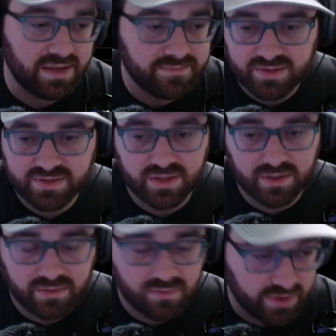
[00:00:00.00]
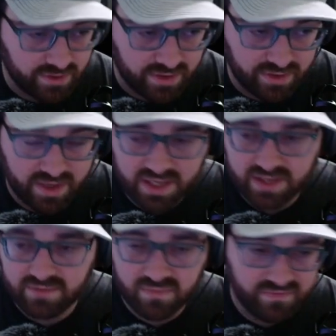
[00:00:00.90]
So when you're in raid,
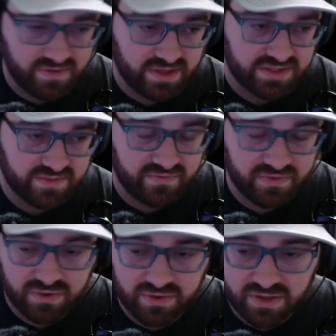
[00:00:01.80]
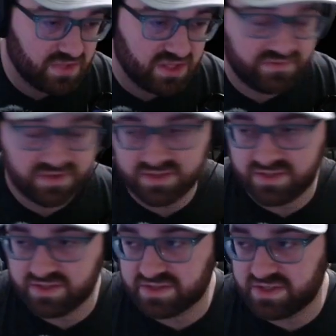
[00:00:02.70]
find some food. If it's
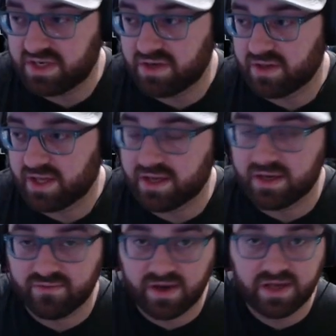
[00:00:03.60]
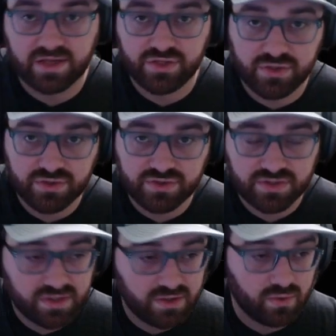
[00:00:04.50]
just, like a Vita
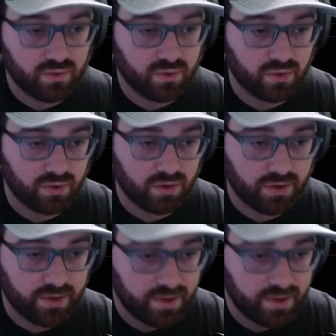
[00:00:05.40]
juice or,